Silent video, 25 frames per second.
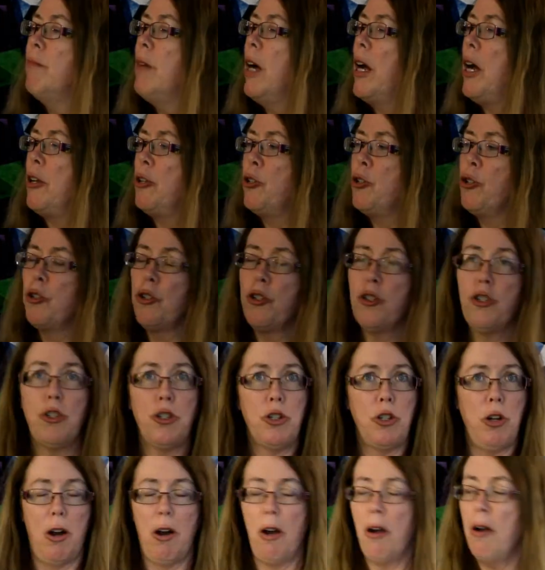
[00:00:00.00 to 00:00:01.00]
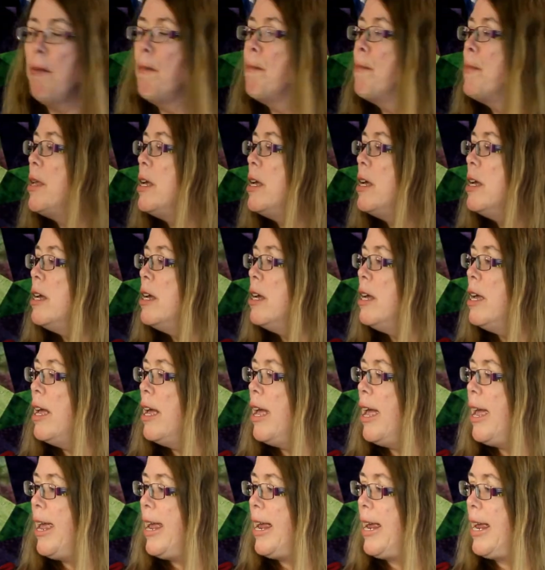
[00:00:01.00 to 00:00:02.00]
Hunter Star,
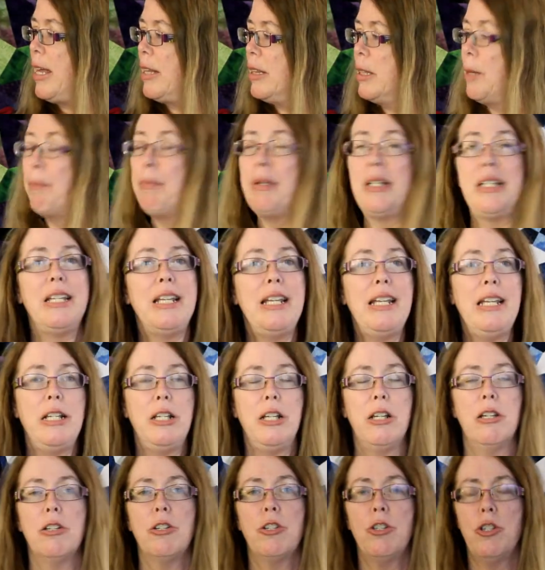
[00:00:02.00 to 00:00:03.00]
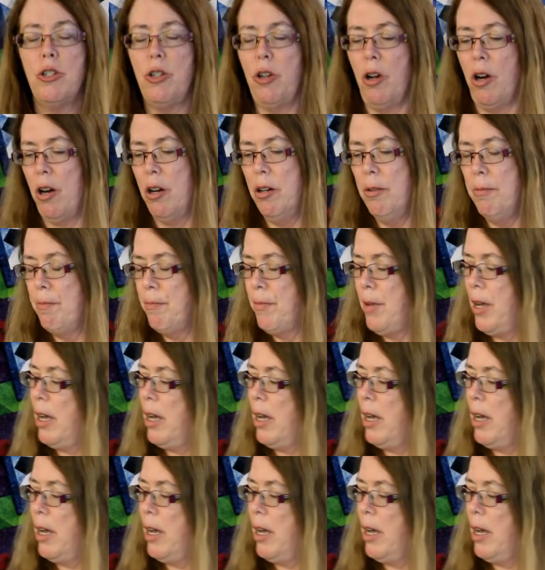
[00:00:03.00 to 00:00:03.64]
and the Petite Star.